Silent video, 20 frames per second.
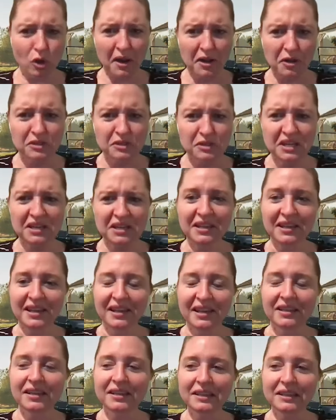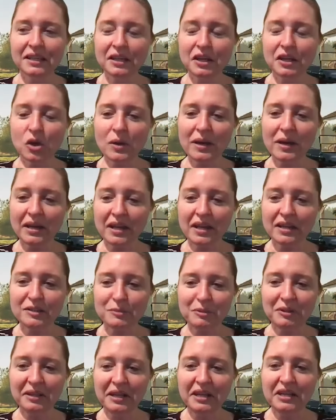know what you did that the quick
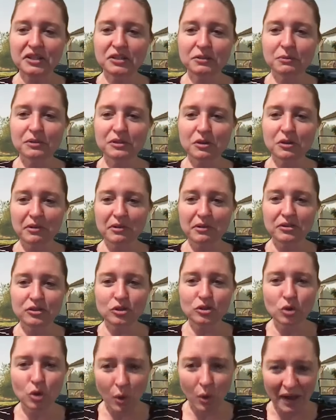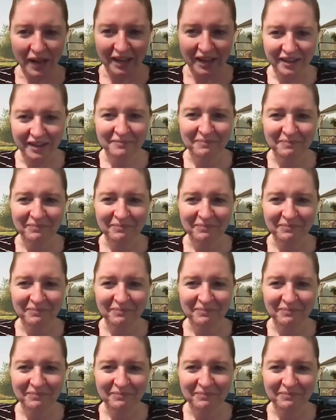explanation was almost too quick.